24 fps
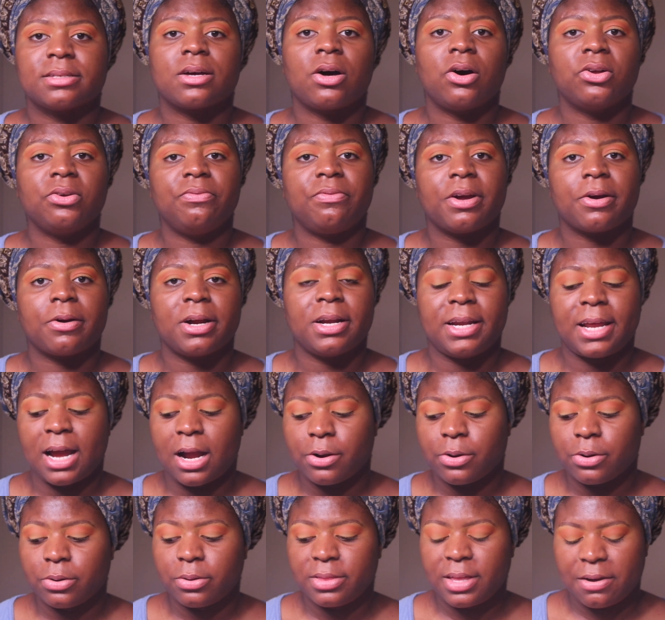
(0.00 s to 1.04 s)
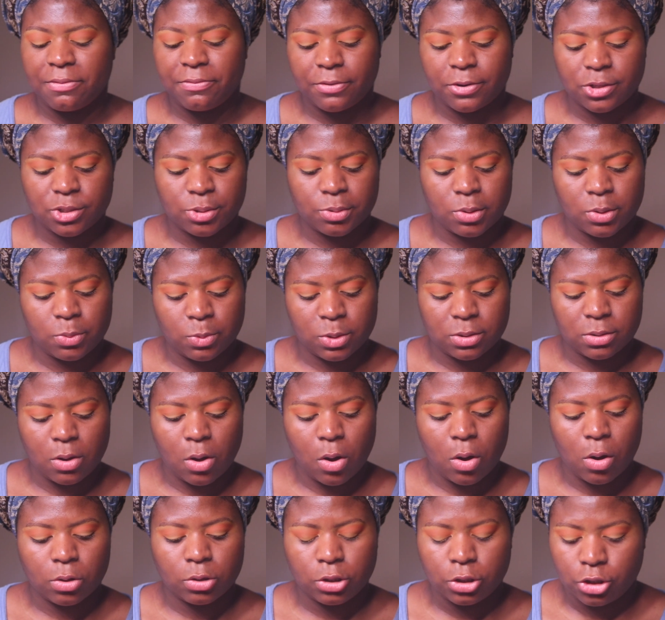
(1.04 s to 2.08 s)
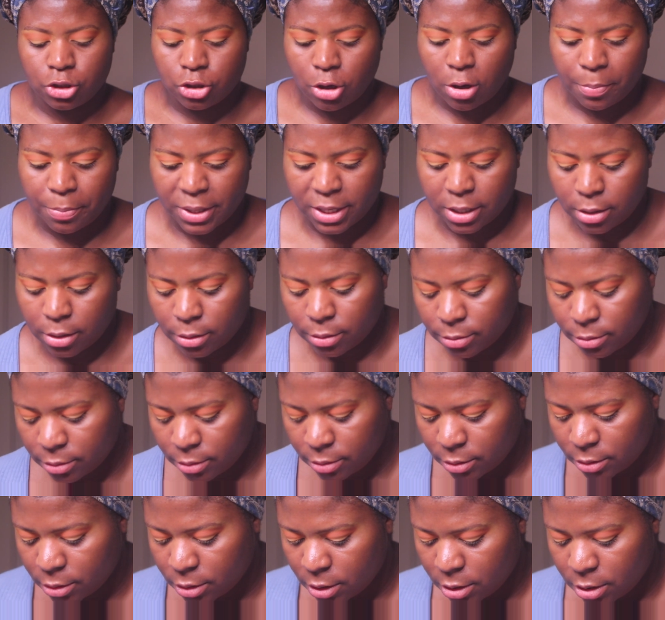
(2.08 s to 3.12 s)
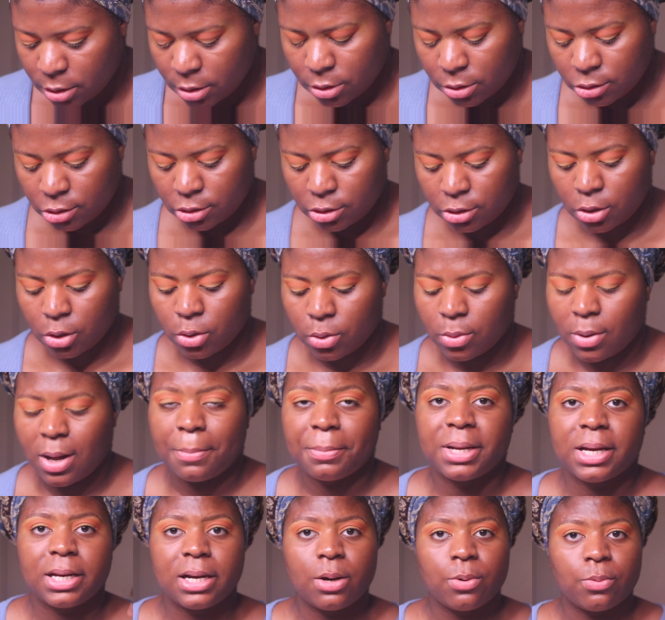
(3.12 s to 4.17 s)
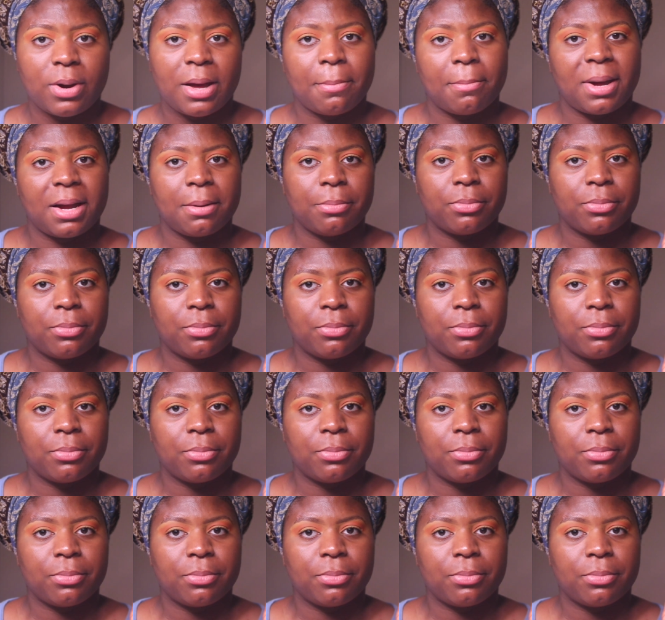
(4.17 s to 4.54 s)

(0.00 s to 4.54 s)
called Veradaro. That first one was called Tropical. So I'm going to wet my